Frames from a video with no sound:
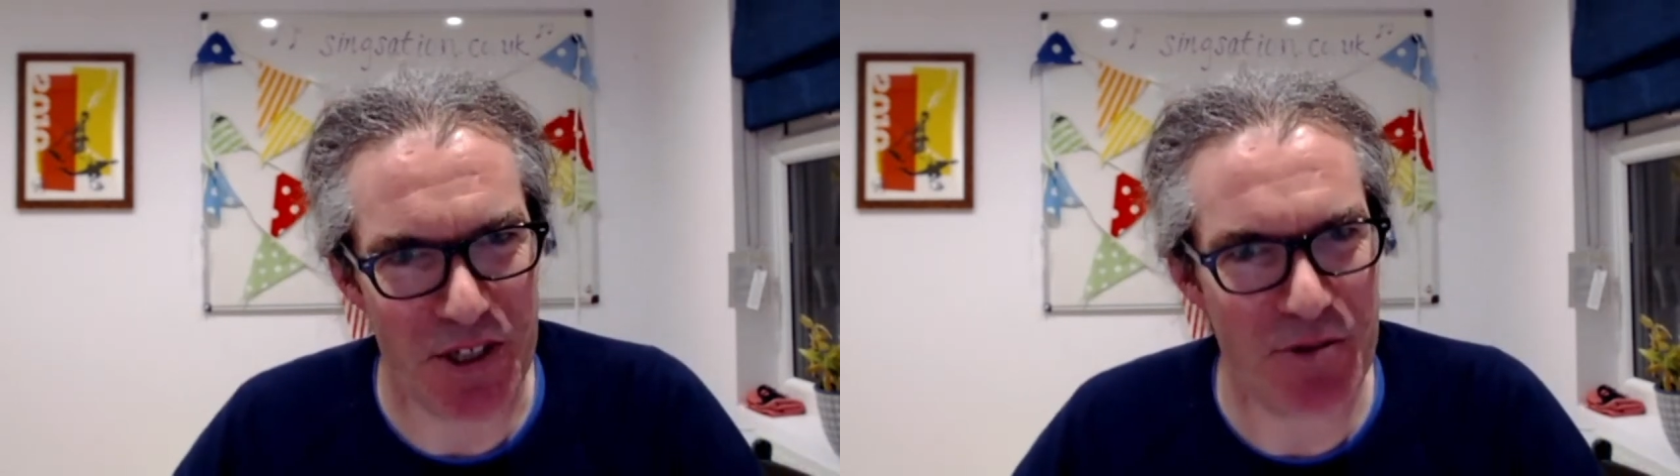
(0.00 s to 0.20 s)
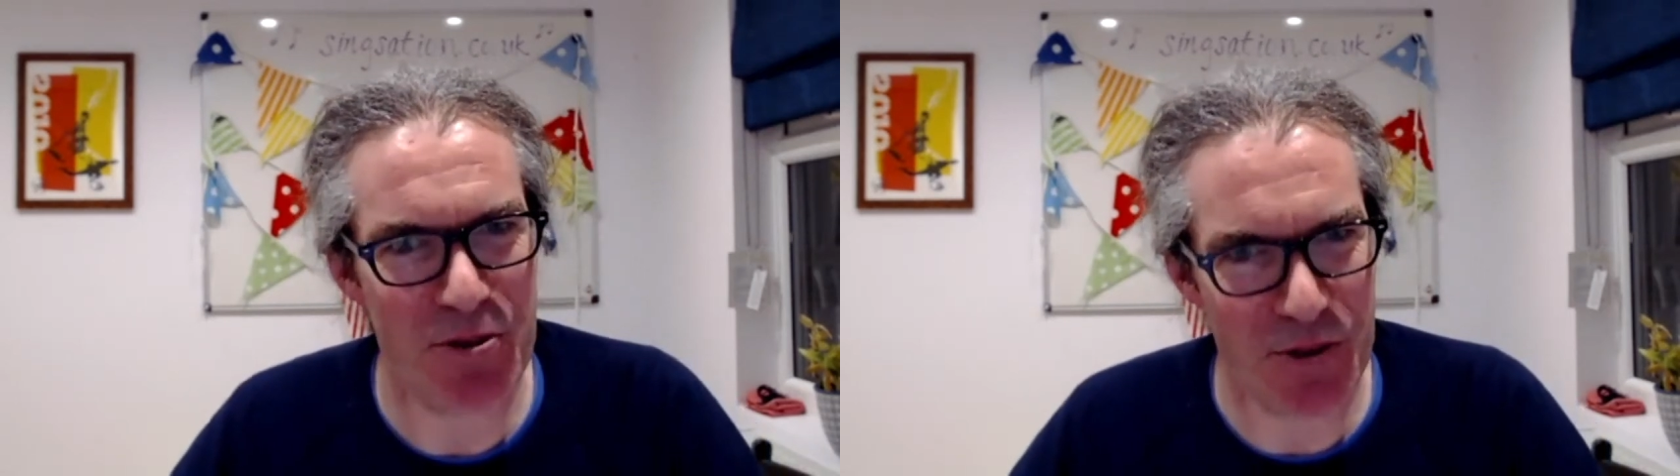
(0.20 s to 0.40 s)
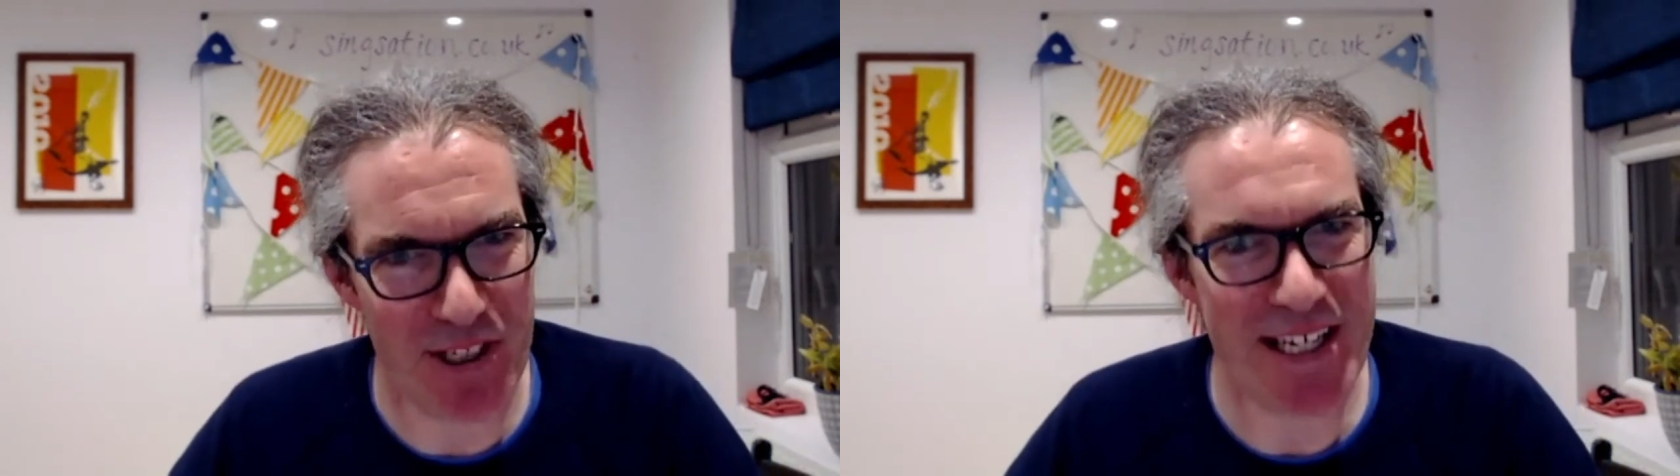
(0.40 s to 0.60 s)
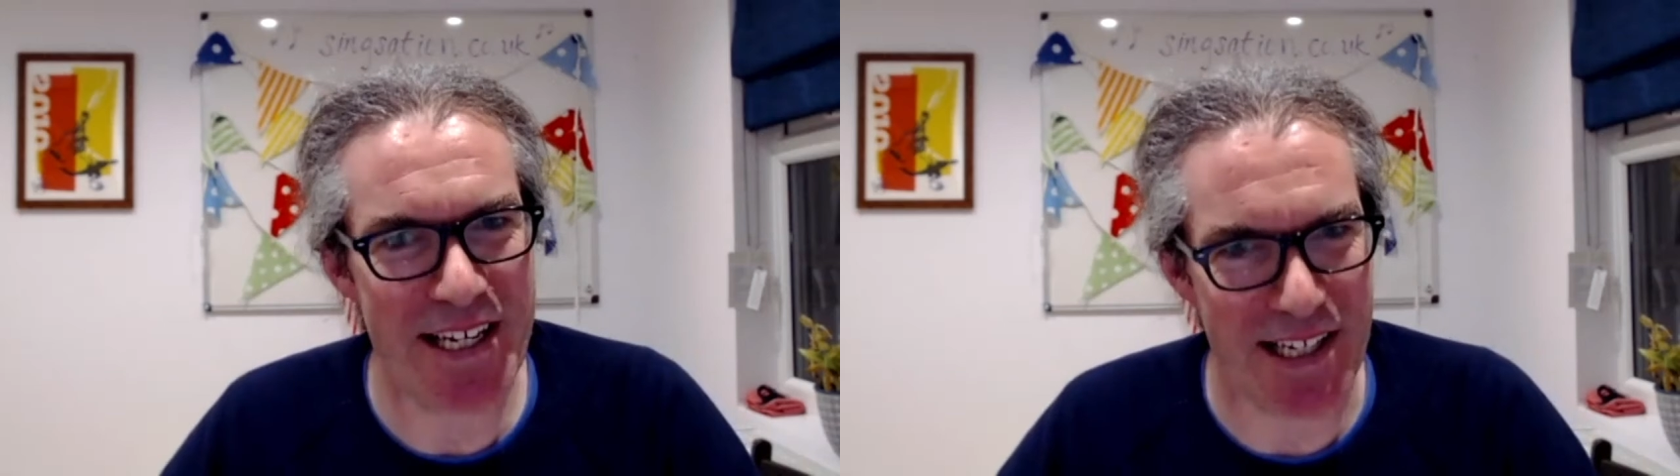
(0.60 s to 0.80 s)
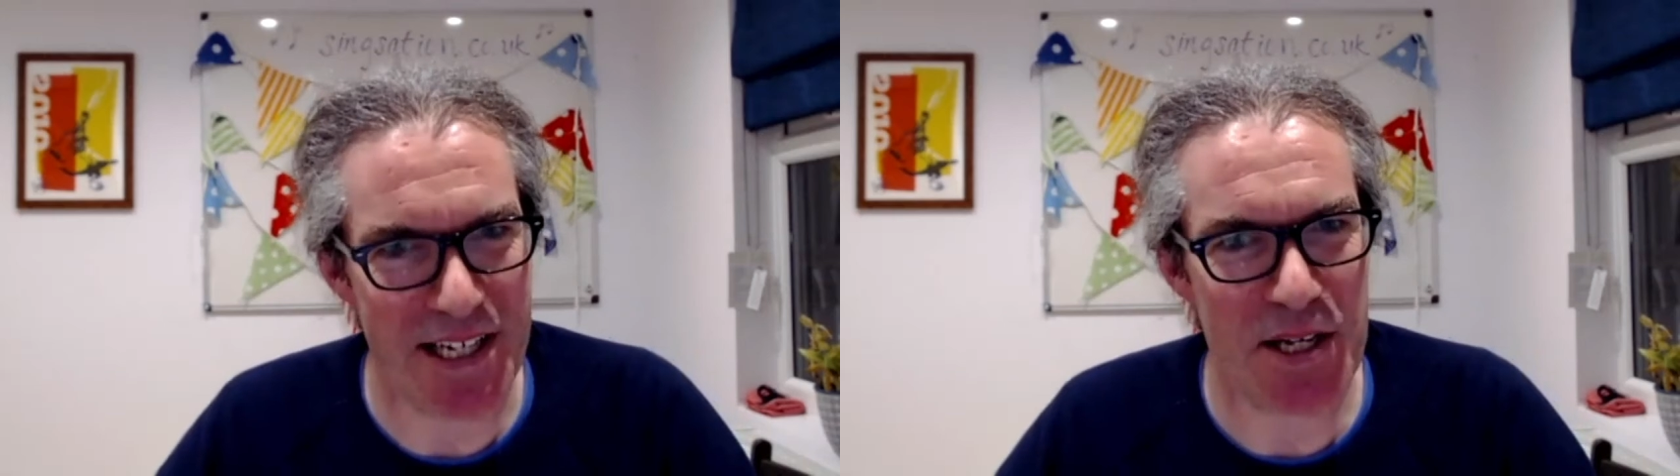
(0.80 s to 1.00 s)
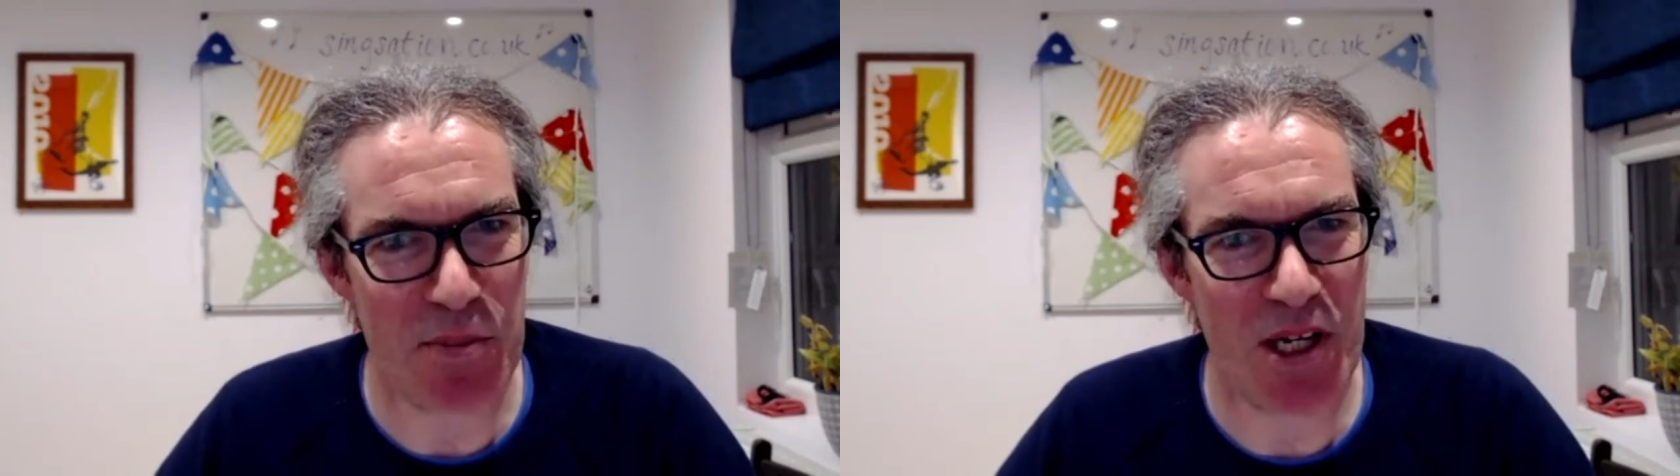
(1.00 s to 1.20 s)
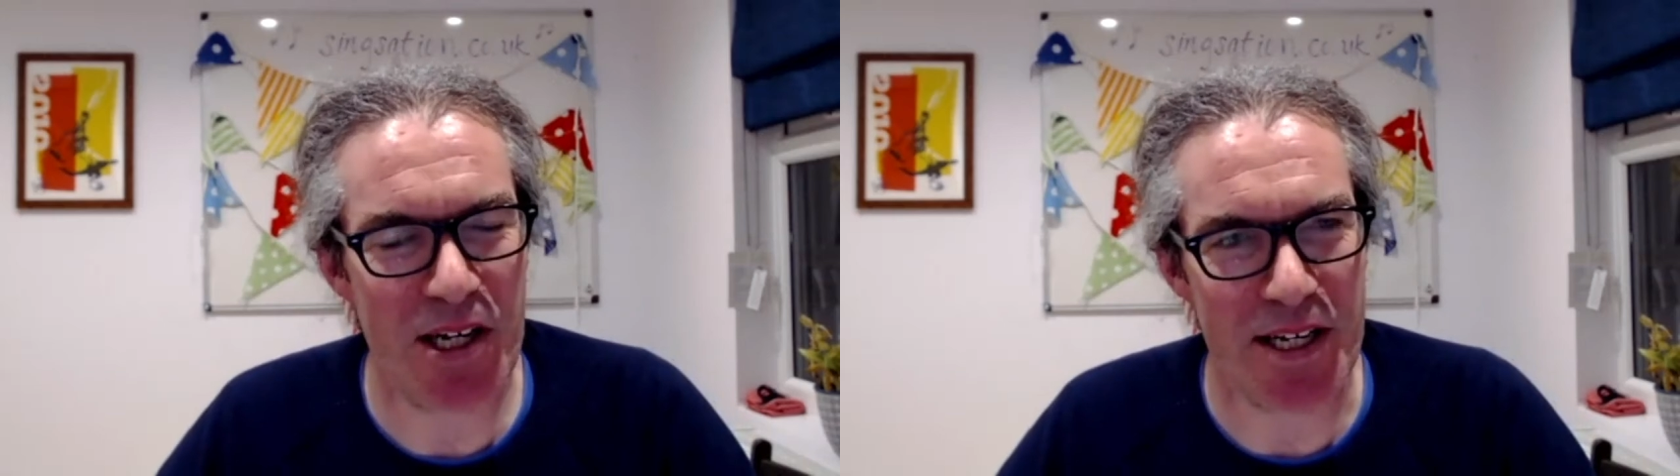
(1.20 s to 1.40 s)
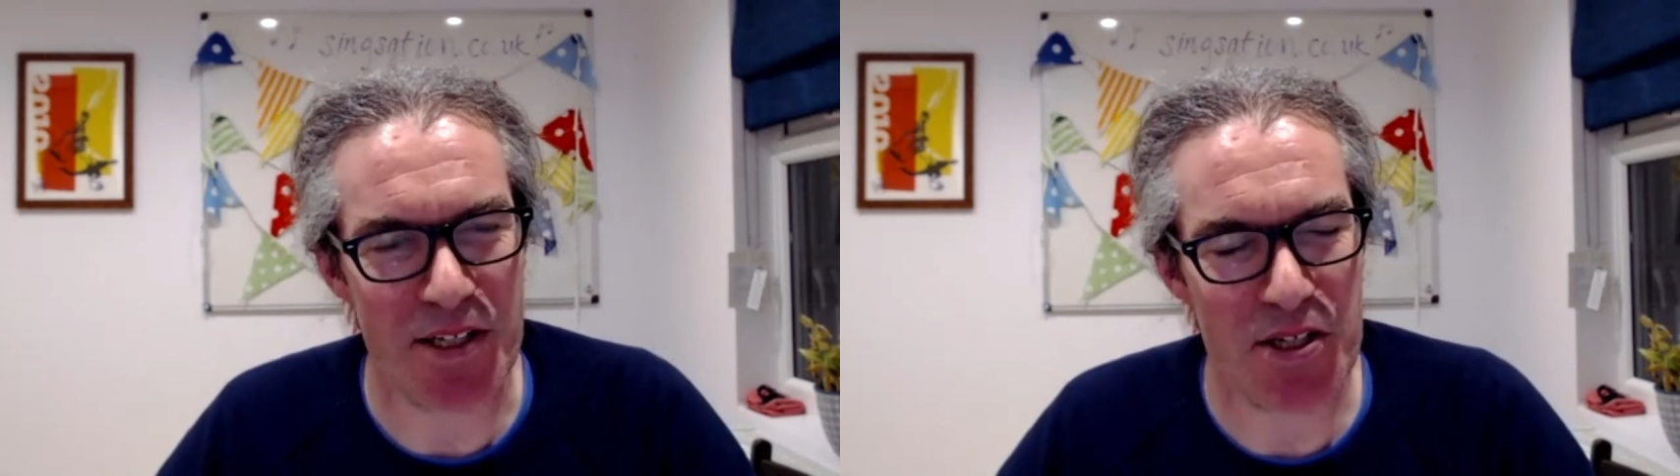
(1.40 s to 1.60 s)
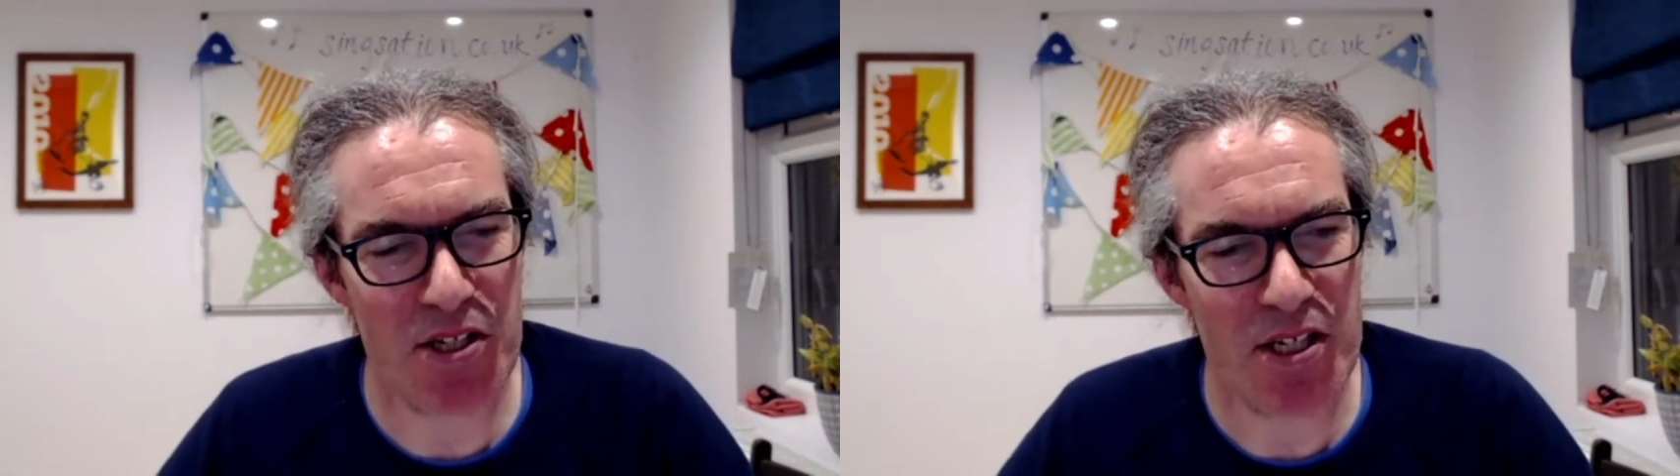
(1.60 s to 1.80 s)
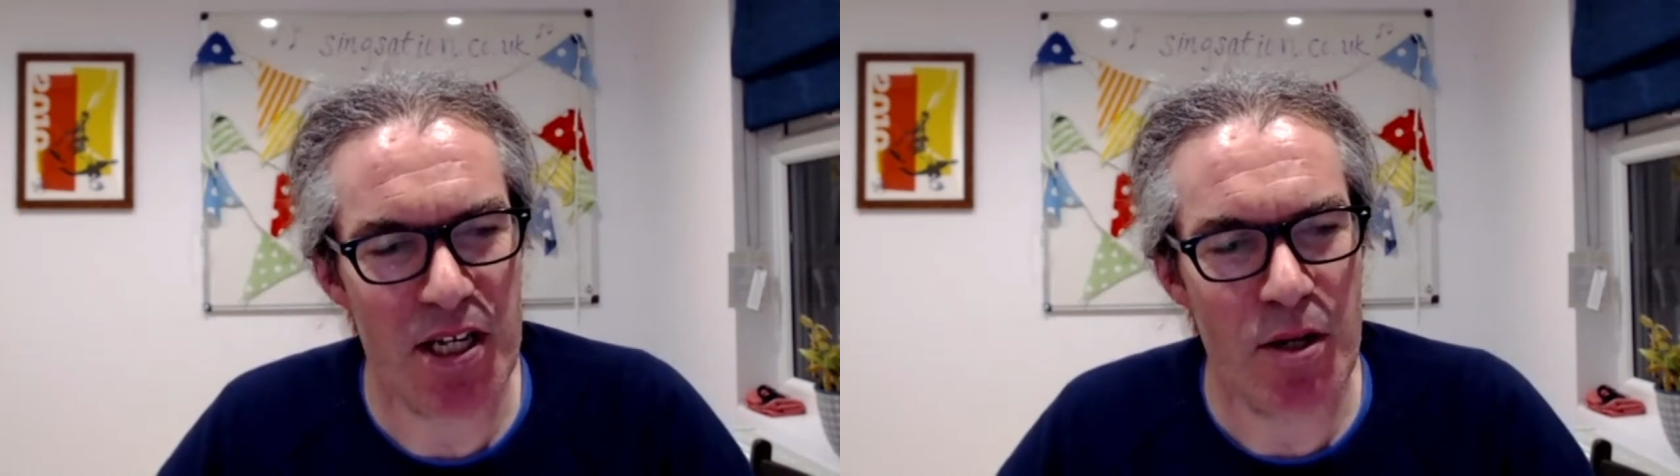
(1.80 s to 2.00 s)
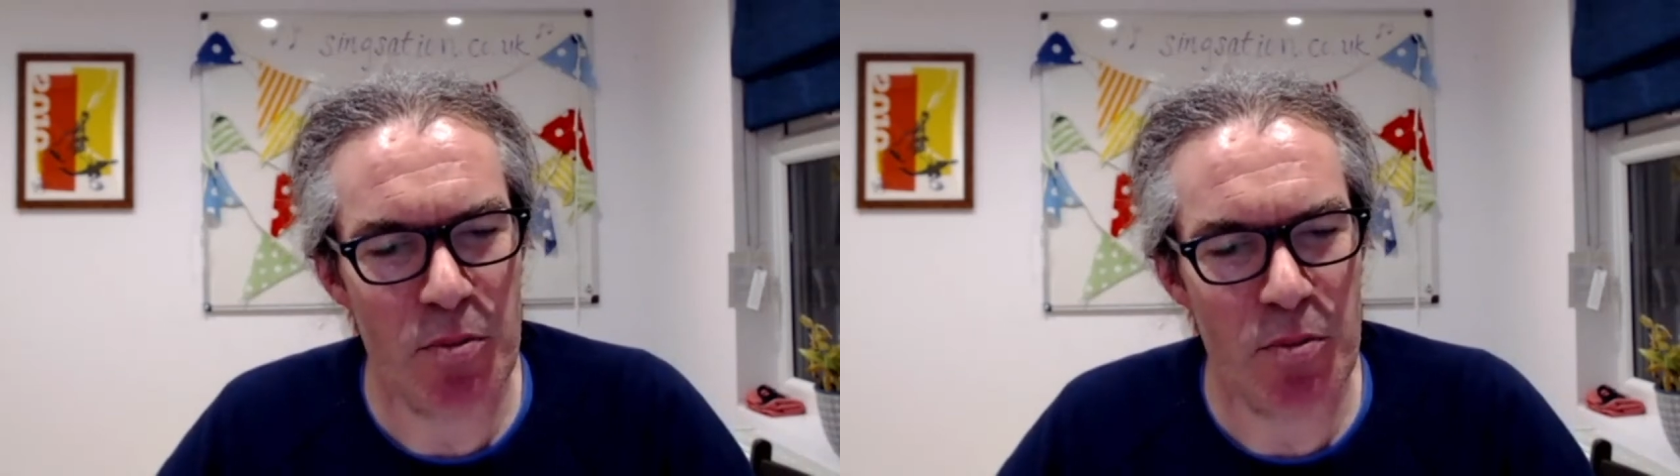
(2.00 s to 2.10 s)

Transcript: and it was all legally compliant,